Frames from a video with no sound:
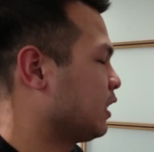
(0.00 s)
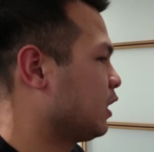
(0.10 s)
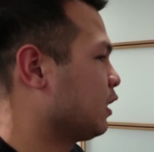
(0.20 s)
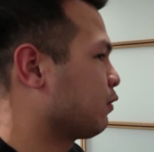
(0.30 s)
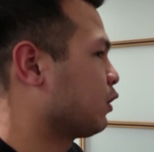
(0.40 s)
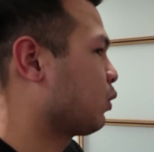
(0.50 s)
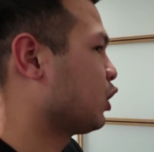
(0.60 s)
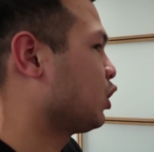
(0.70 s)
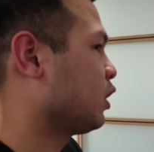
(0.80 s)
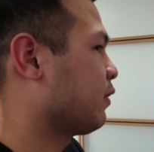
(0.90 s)
is a different
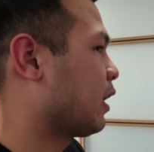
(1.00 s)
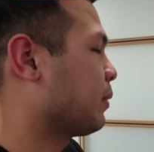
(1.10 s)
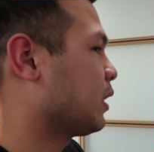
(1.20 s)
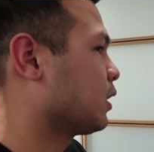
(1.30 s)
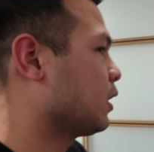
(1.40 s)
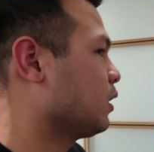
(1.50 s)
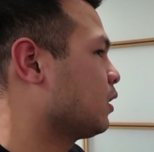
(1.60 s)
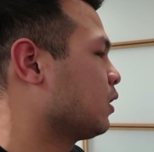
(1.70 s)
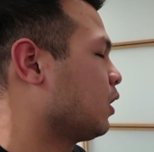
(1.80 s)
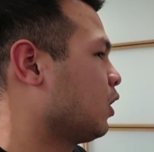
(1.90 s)
question, if that makes
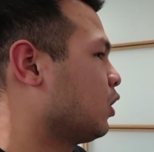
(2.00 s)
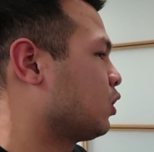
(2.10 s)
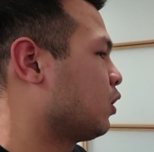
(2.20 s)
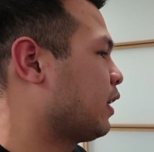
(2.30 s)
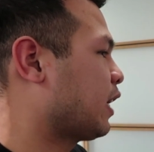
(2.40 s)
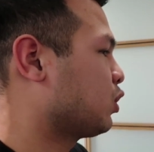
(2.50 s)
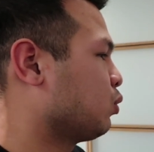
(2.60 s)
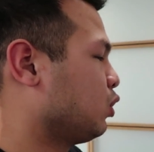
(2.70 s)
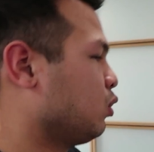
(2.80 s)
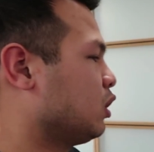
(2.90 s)
sense. So the actual
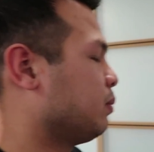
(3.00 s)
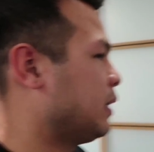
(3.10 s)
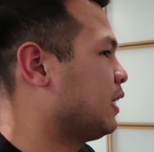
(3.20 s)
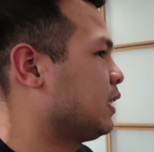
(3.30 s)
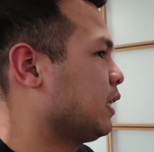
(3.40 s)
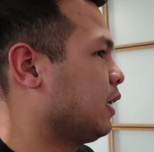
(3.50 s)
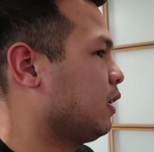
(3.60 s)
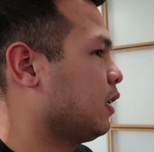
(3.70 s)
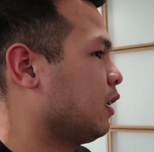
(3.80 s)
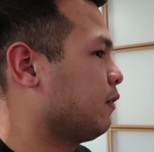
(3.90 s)

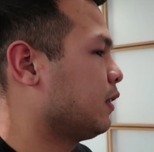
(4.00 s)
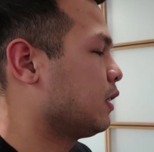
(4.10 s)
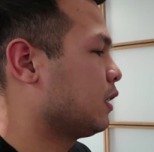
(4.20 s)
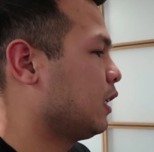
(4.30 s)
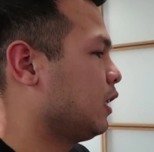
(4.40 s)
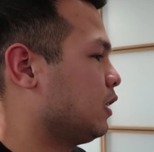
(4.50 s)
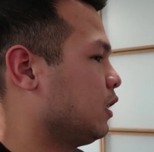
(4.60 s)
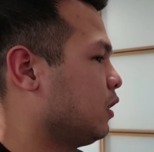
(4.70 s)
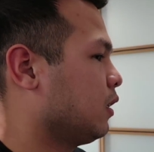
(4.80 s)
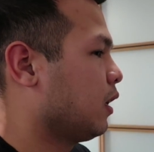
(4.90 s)
usability, if it's
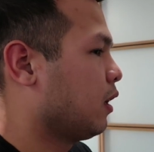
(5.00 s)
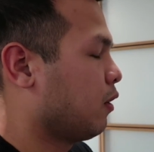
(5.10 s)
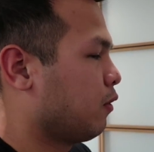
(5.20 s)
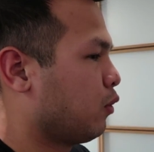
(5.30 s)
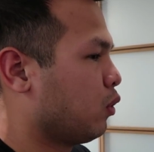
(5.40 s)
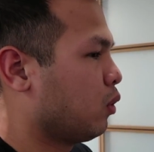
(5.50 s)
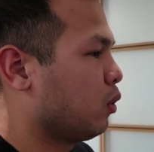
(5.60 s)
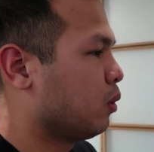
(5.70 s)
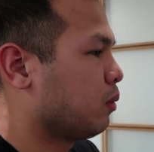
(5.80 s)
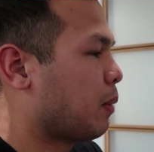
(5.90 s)
easy
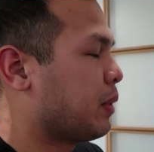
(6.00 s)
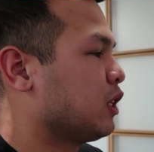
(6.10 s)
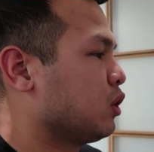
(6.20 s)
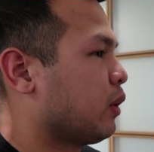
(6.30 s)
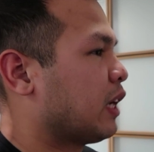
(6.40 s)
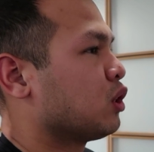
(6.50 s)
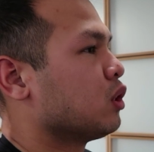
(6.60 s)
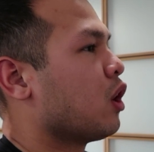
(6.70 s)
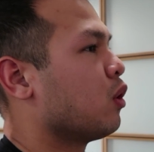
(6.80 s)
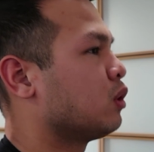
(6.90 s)
for a person who has
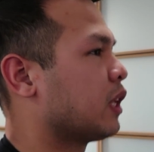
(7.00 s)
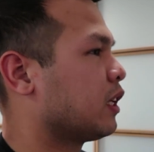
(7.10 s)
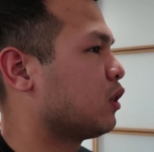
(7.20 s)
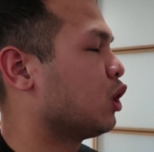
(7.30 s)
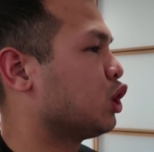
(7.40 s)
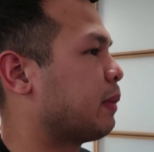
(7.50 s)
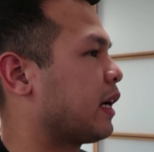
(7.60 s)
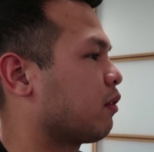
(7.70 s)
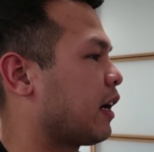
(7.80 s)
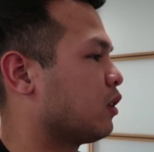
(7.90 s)
no technology
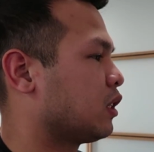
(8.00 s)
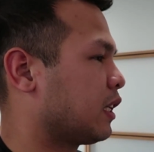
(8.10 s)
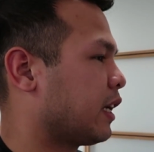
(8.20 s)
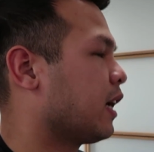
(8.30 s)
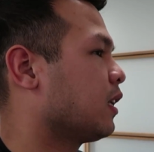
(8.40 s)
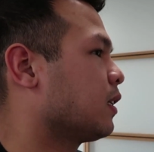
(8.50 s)
background to get.